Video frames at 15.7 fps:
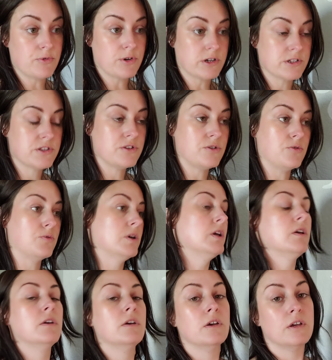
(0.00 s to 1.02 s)
were to
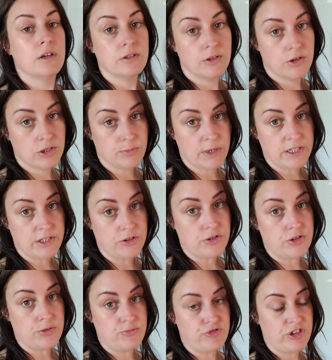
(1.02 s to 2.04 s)
go to my
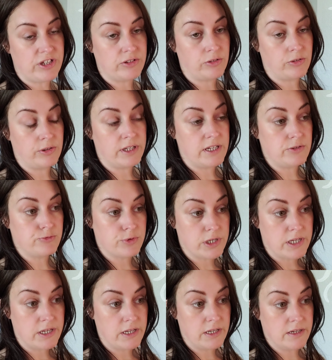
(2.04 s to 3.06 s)
YouTube channel and
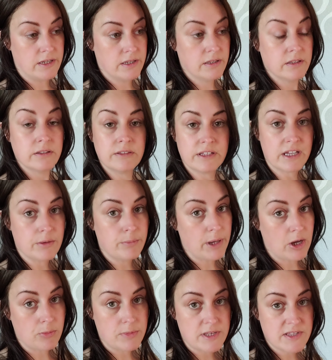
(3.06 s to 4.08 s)
read the
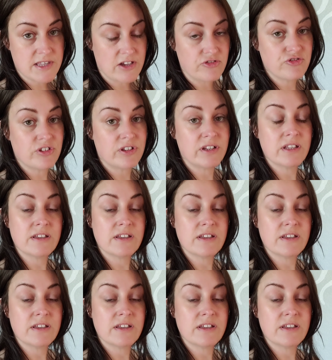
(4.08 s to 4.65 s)
About Me section,